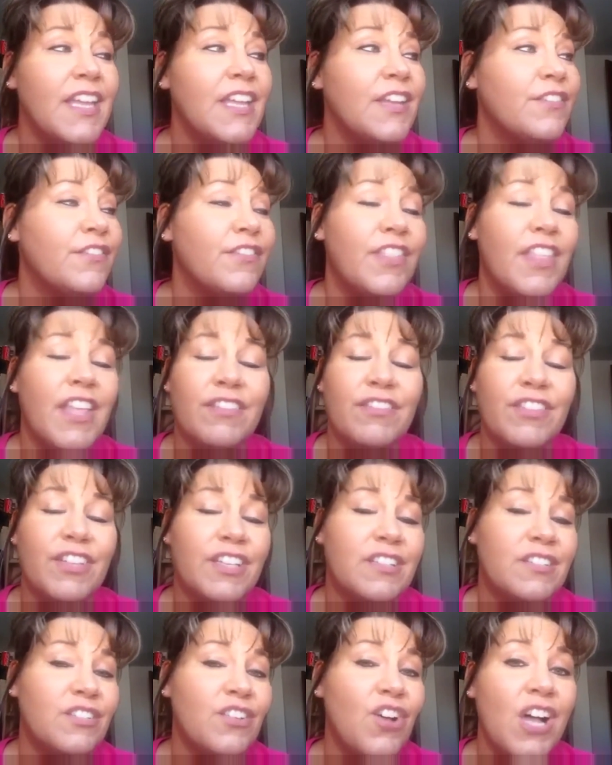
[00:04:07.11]
if they've
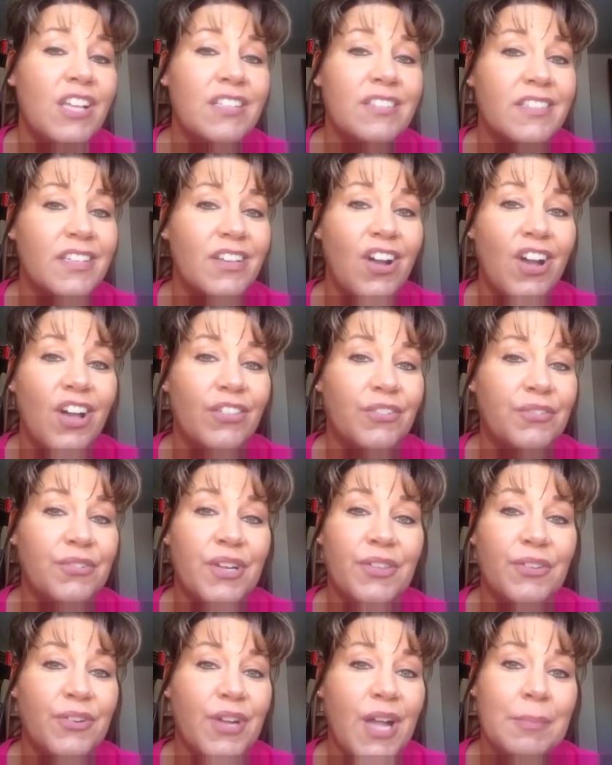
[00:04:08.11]
exhausted all
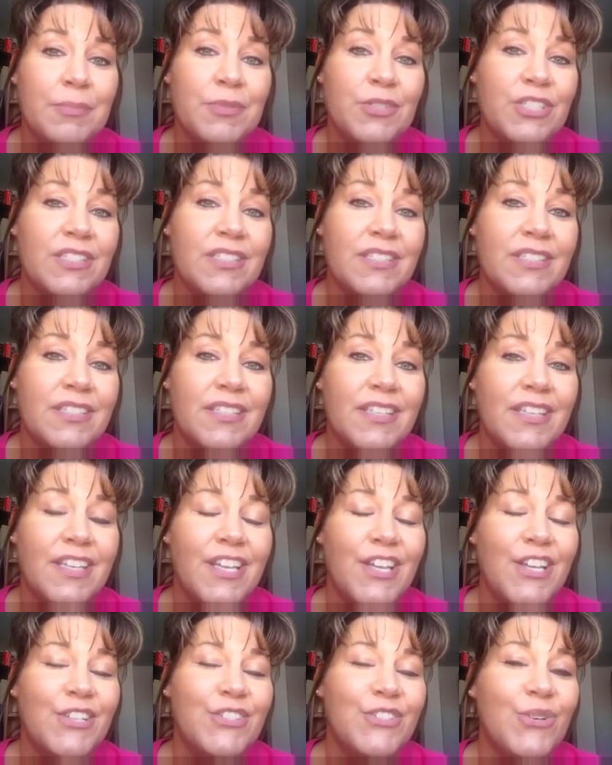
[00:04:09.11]
their other options.
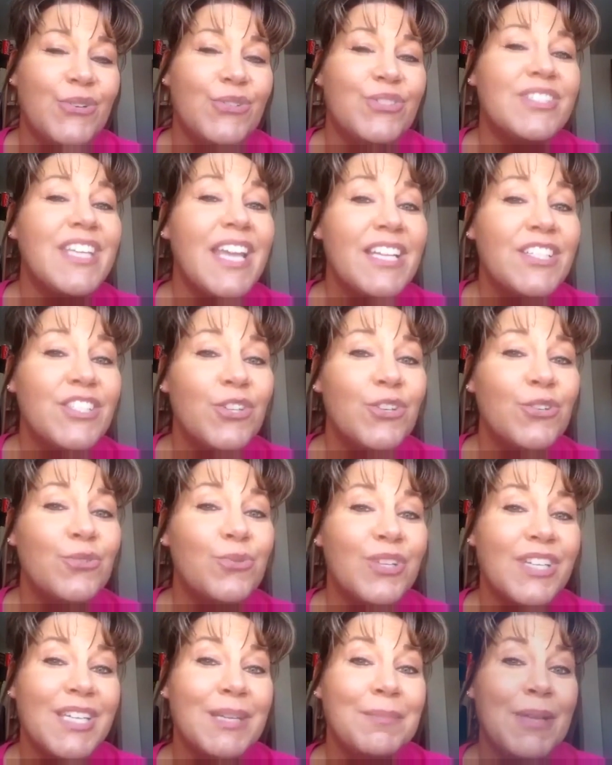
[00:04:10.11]
So stay tuned.
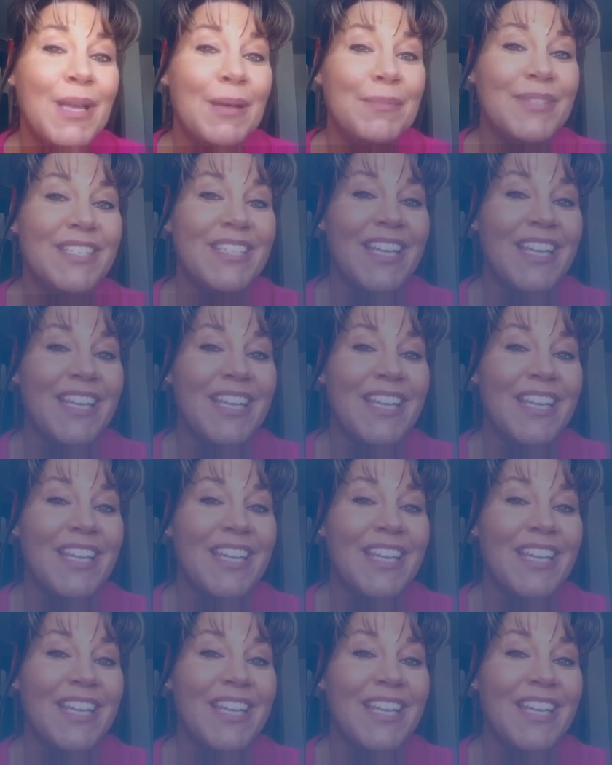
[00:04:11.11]
We'll keep you up to